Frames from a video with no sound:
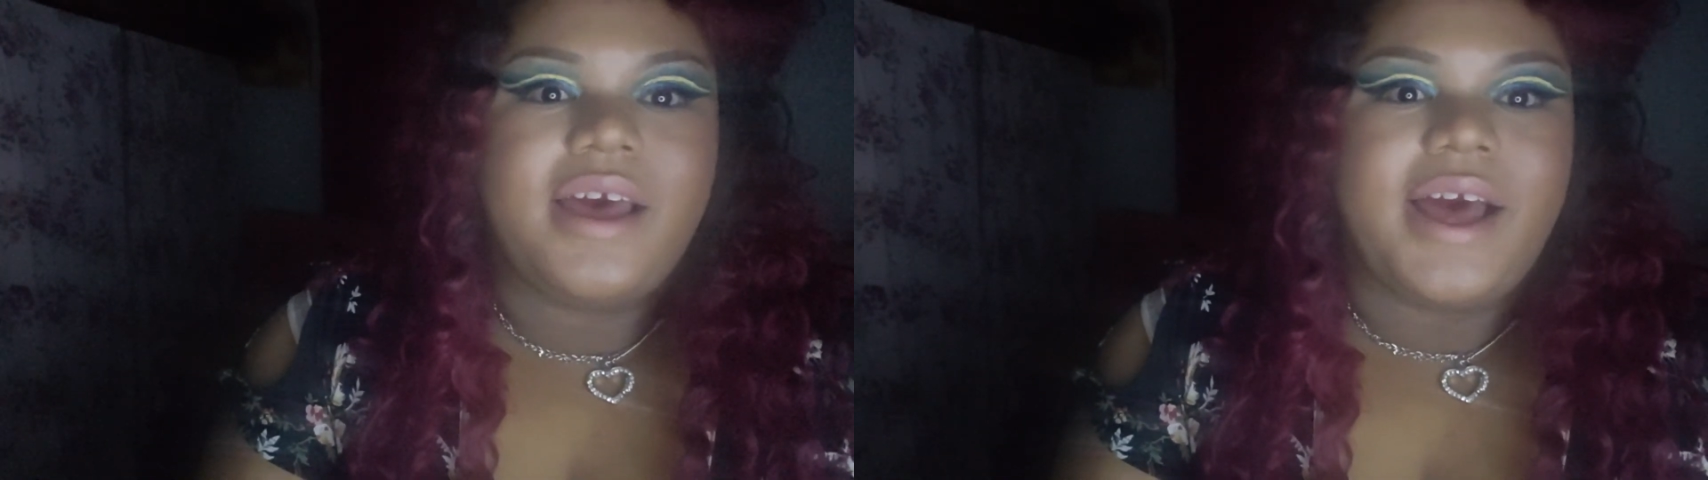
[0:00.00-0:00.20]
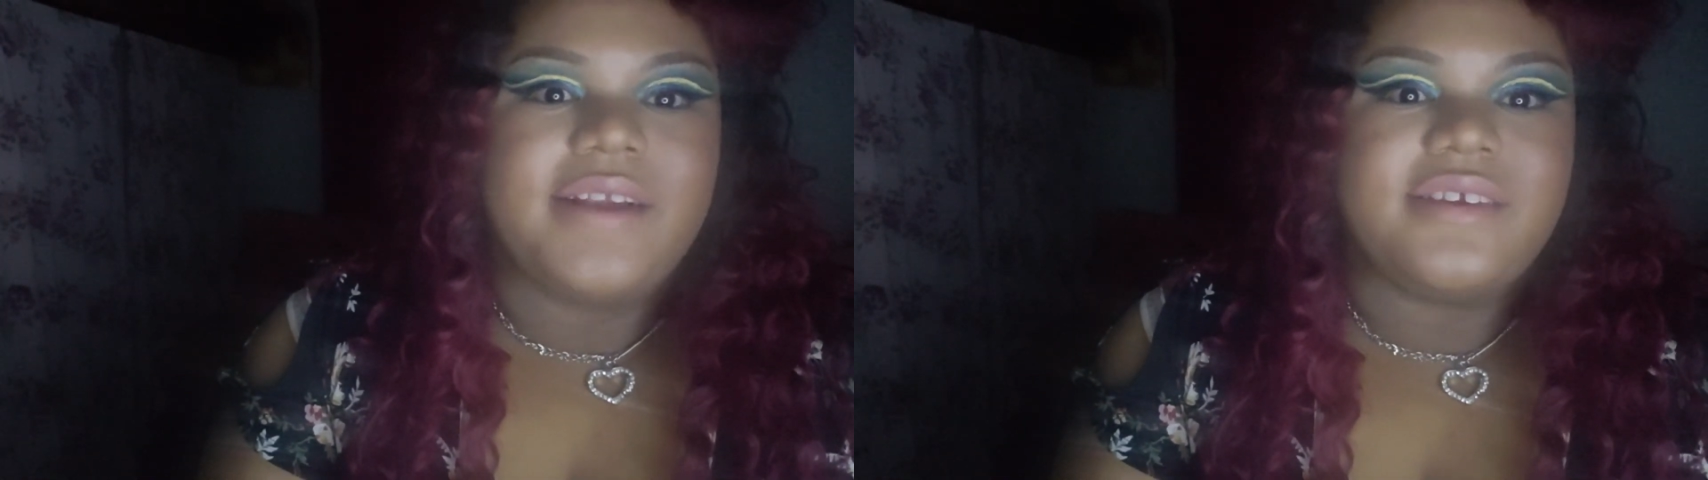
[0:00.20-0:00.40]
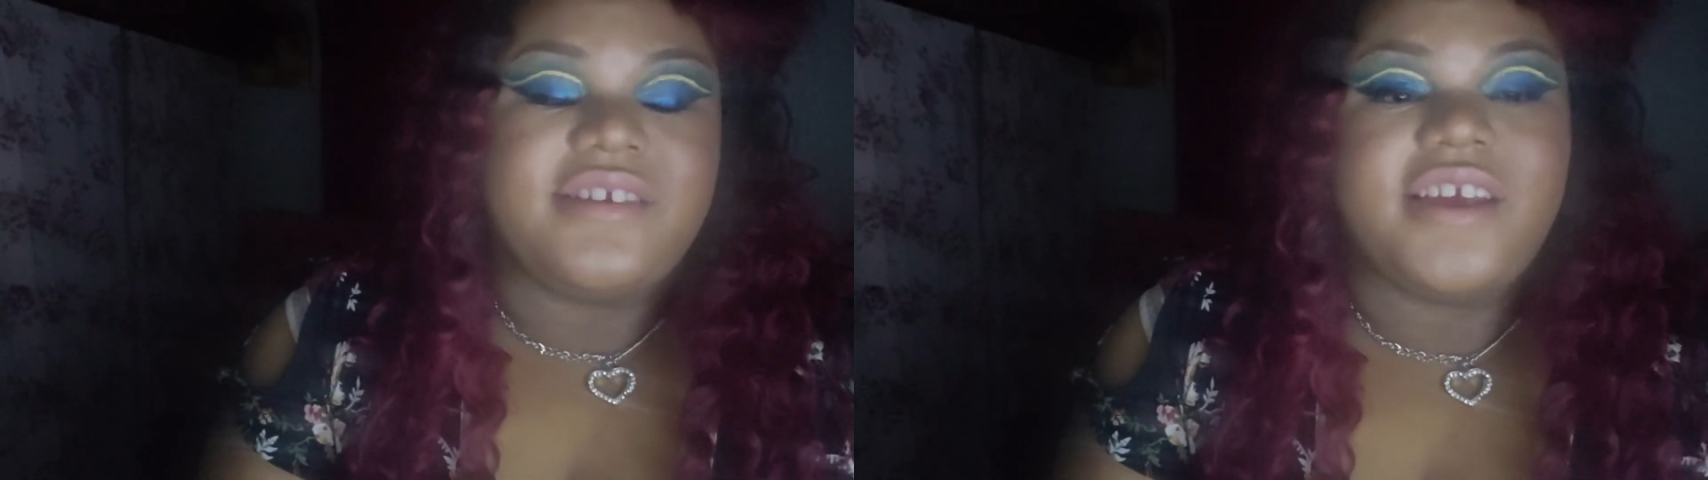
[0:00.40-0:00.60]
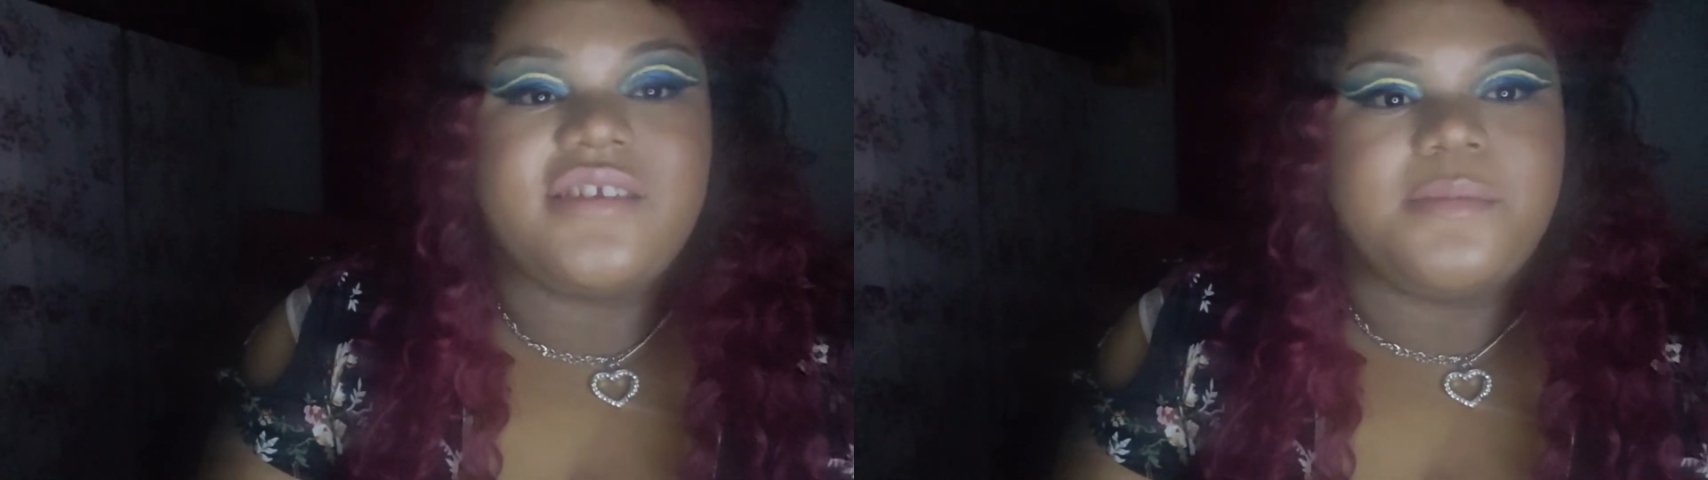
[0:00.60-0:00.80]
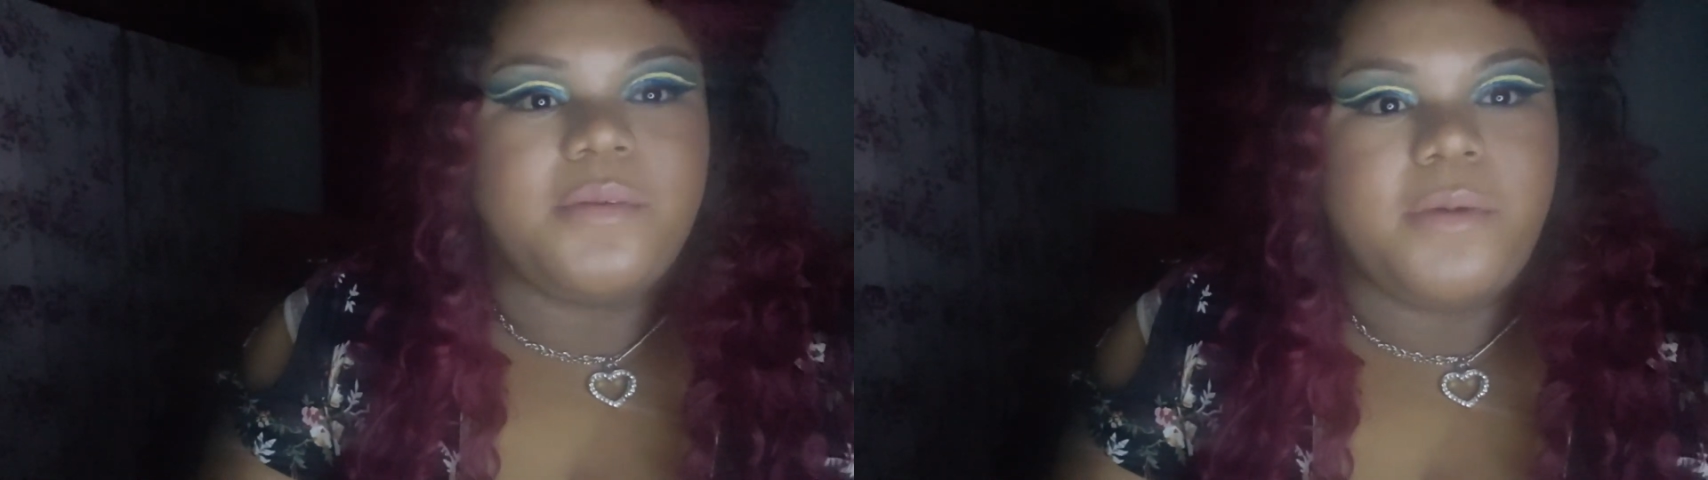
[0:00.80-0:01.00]
had to
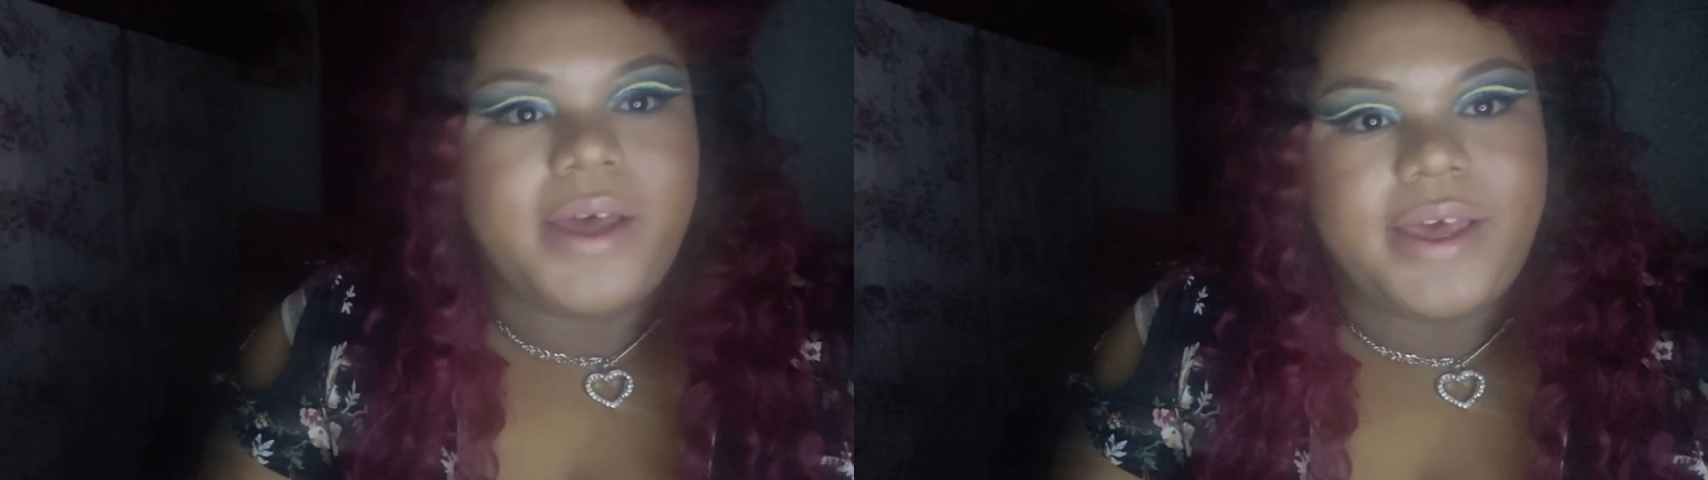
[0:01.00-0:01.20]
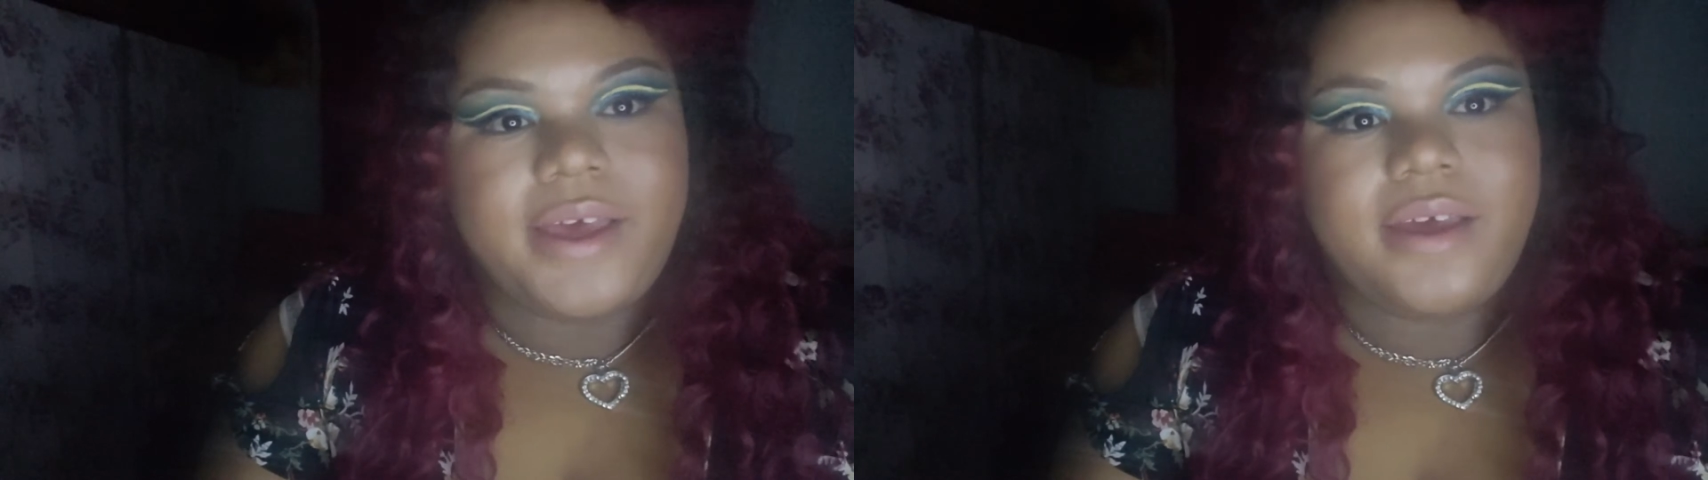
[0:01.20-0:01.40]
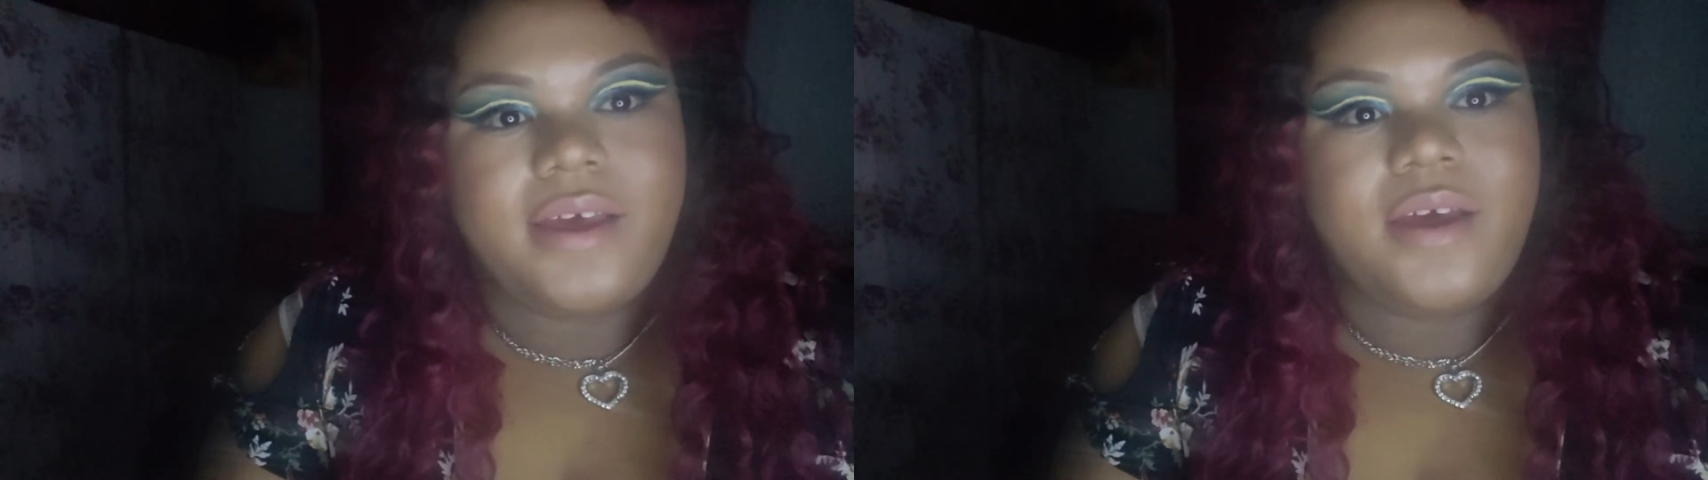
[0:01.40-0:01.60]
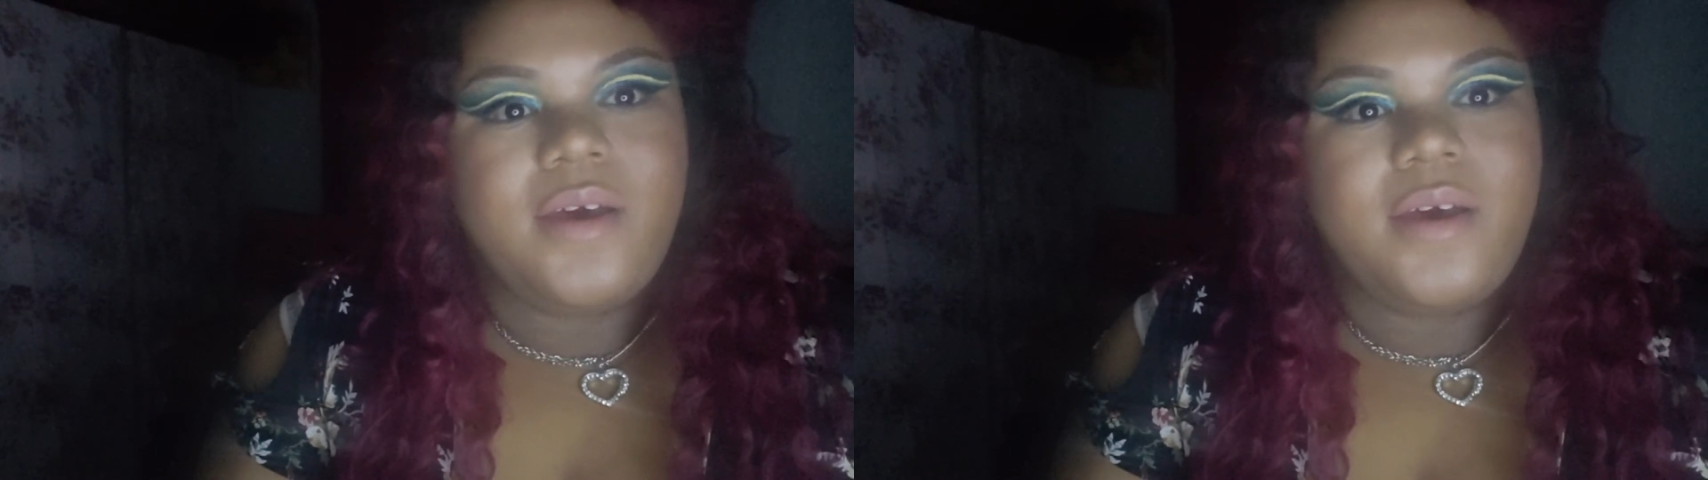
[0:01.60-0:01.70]
chase him away